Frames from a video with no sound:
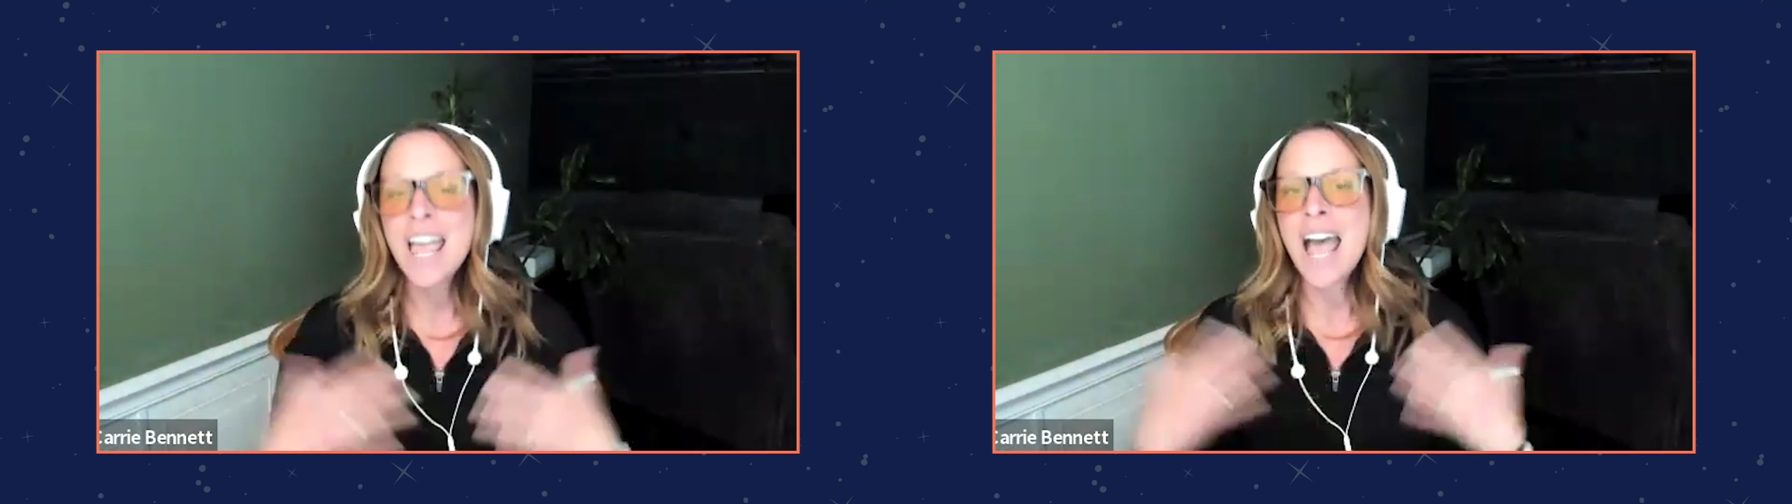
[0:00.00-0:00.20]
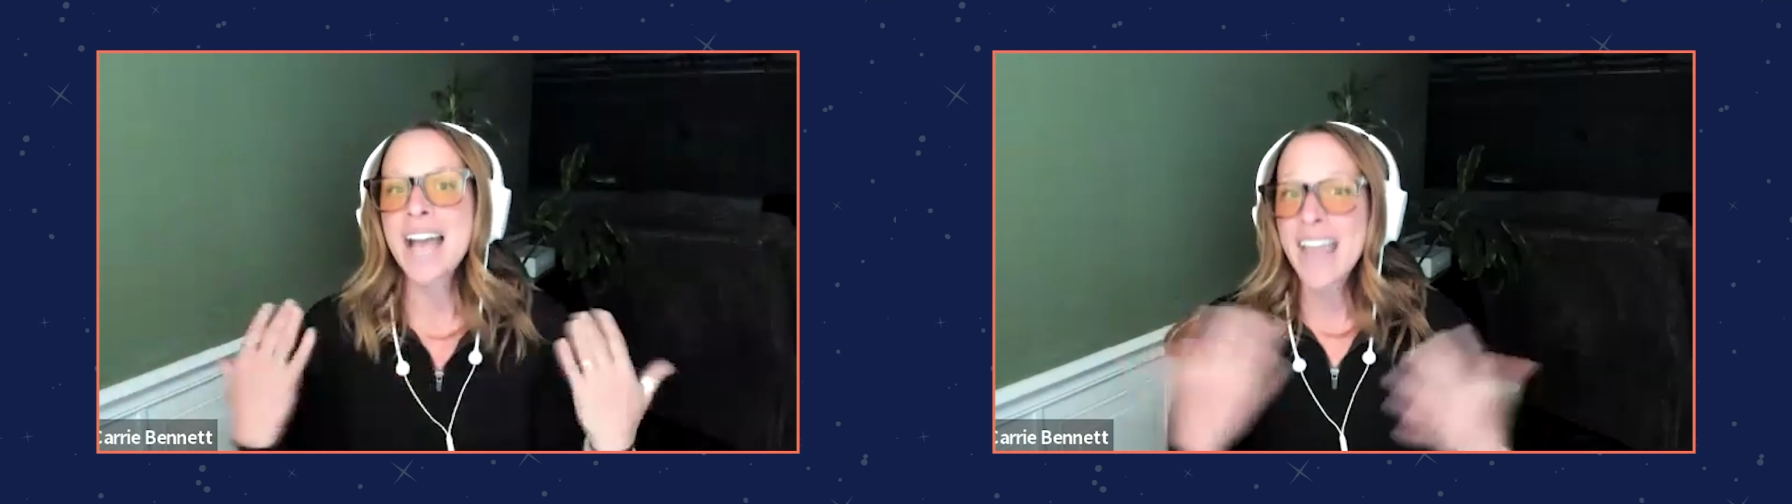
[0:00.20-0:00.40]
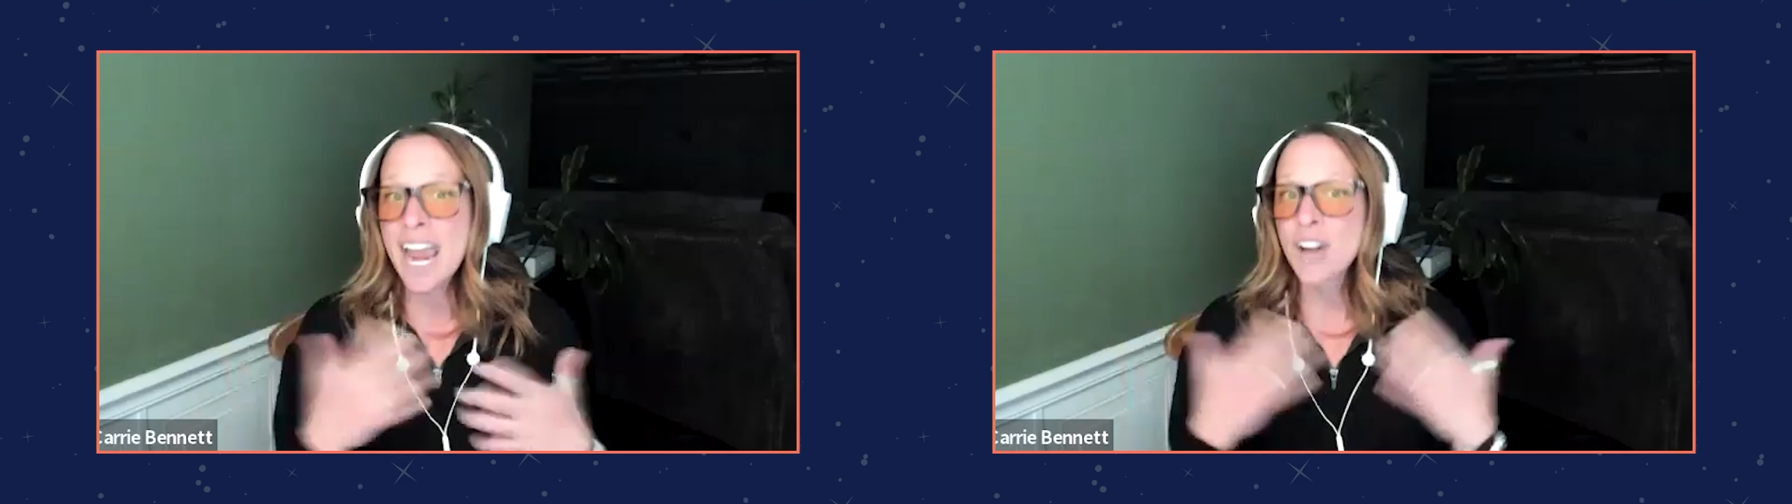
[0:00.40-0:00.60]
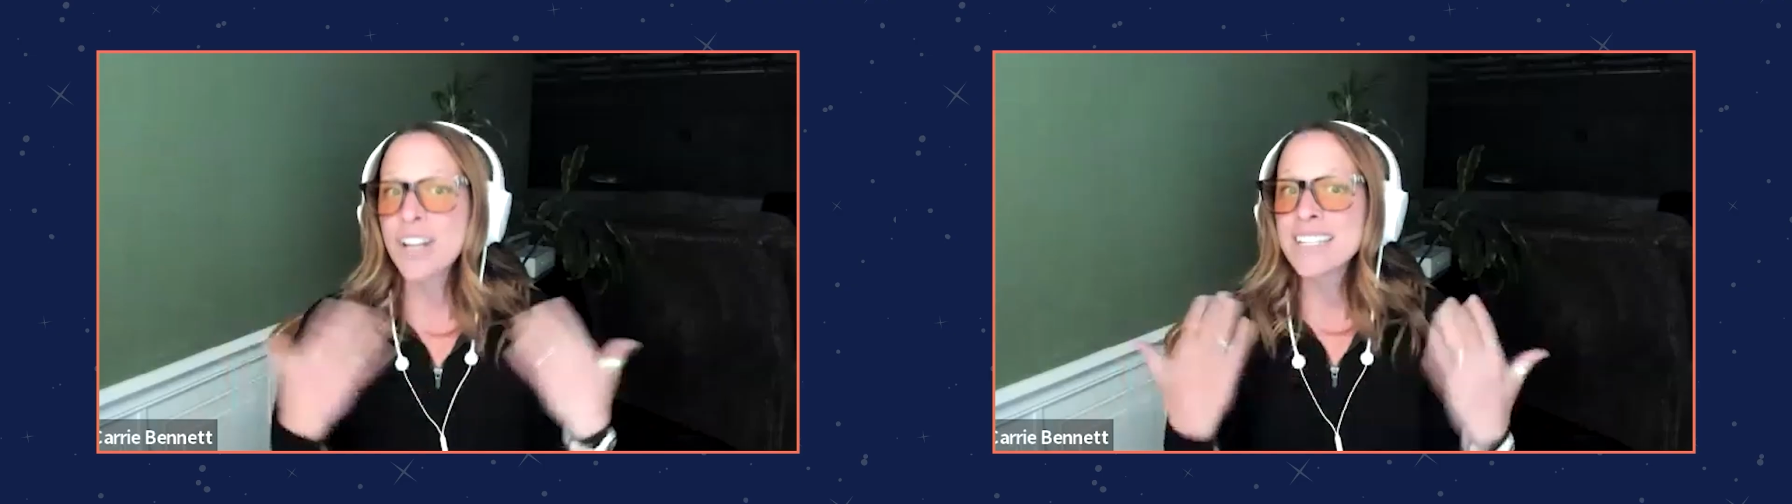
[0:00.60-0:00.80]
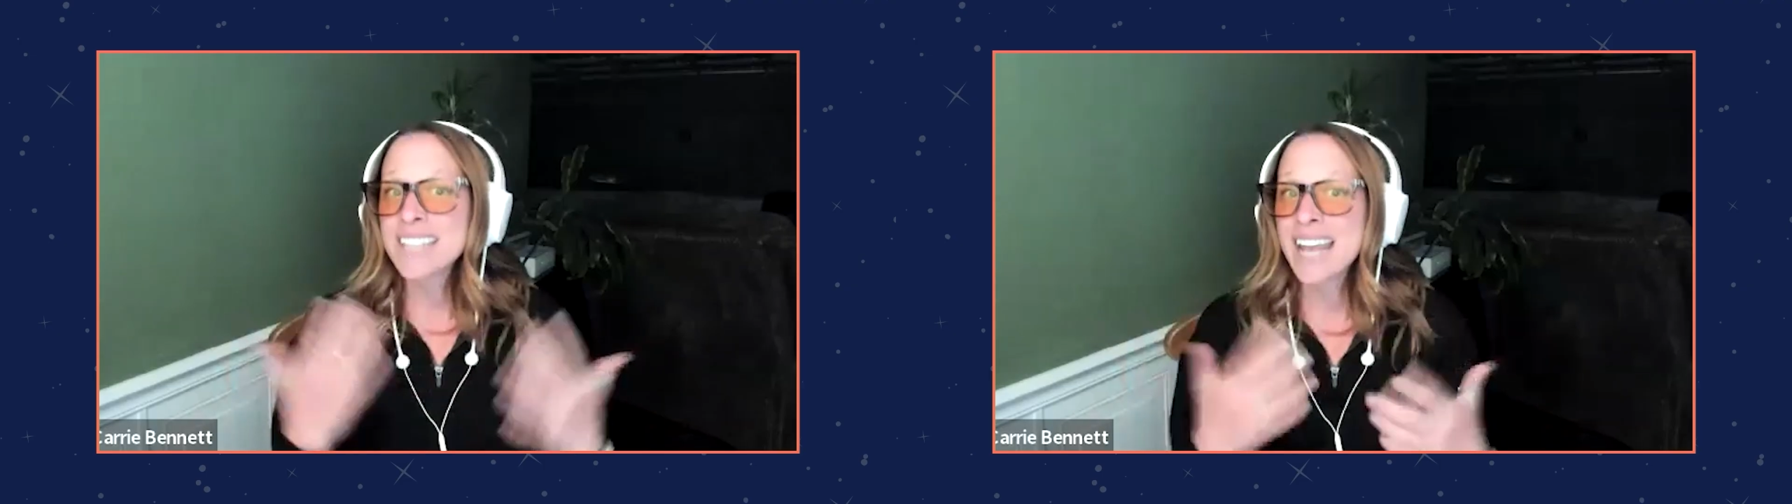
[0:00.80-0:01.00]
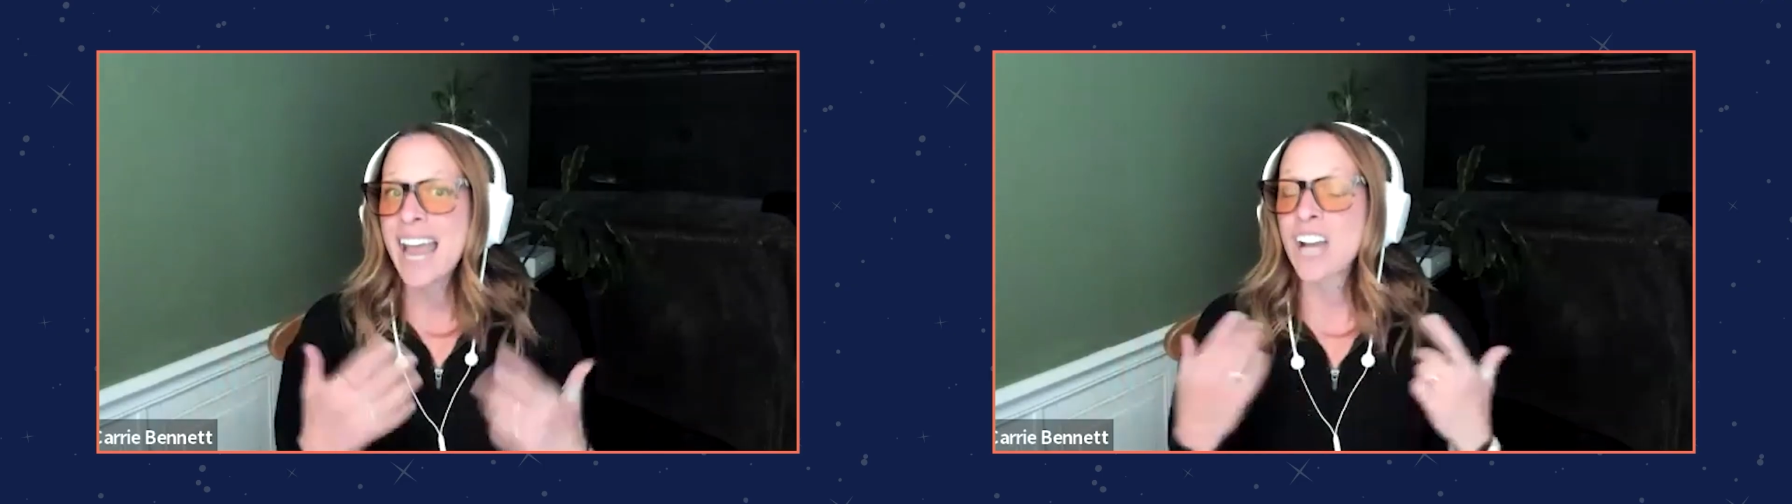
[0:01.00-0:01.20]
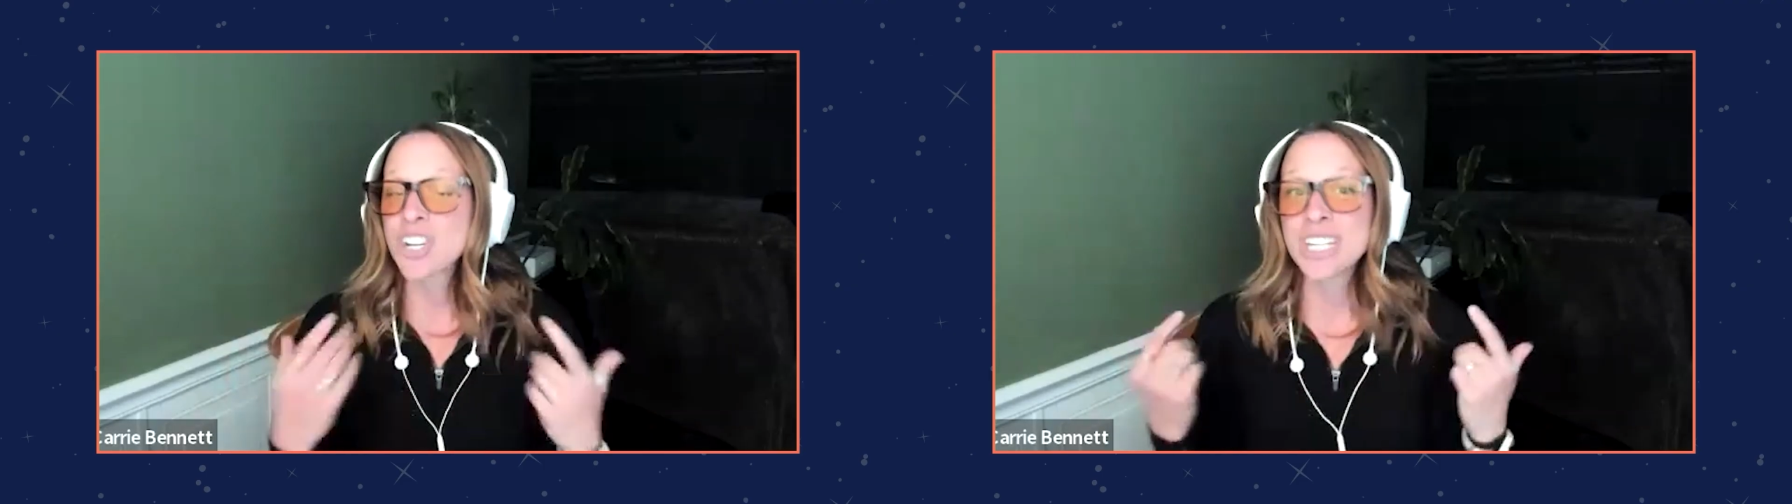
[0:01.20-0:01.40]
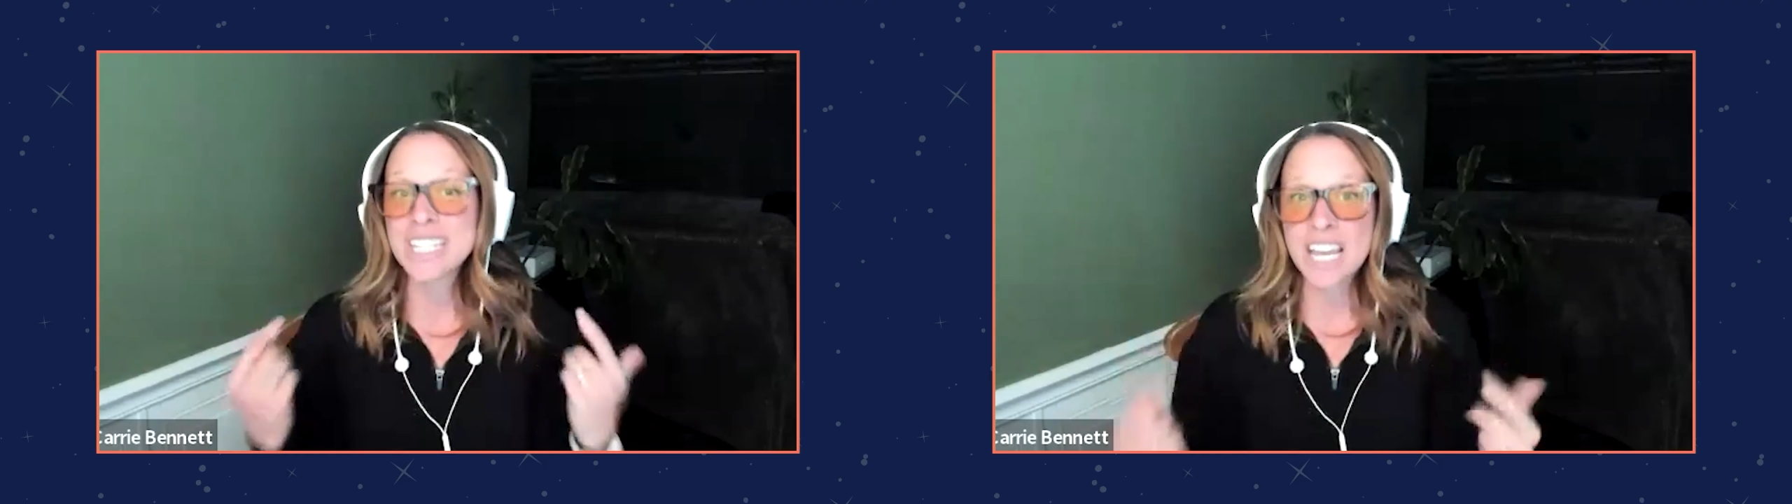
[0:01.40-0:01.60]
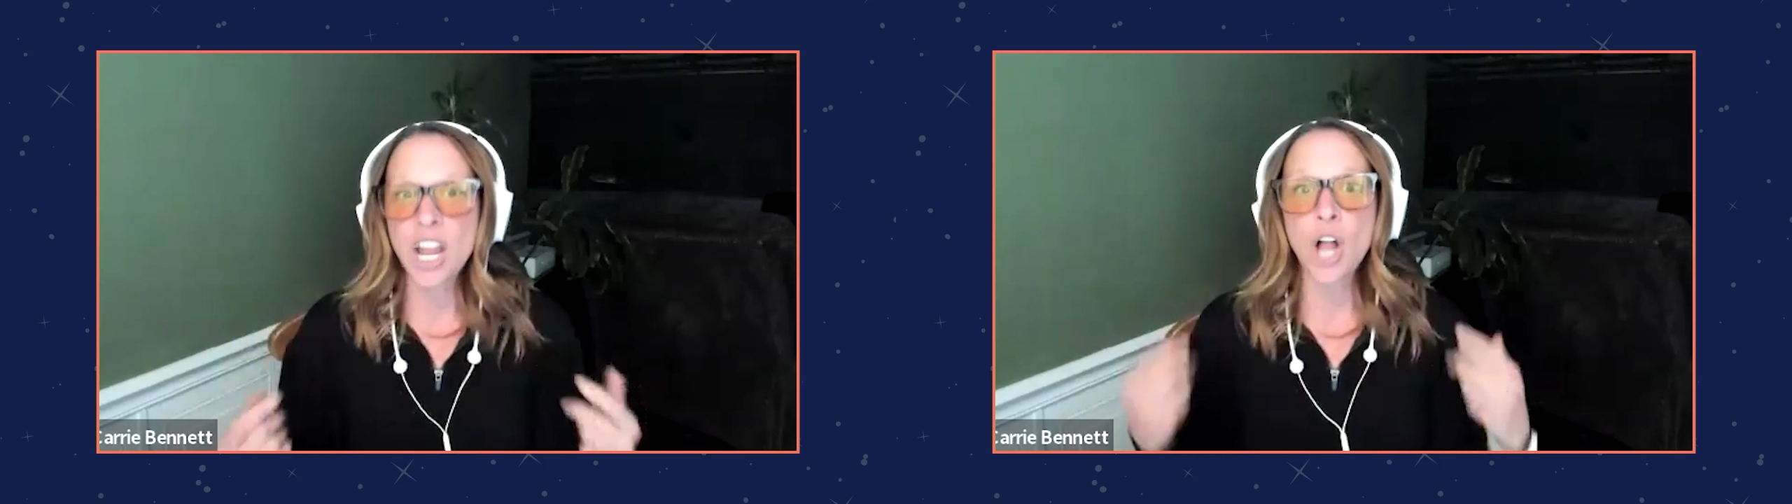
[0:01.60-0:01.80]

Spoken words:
on areas that actually get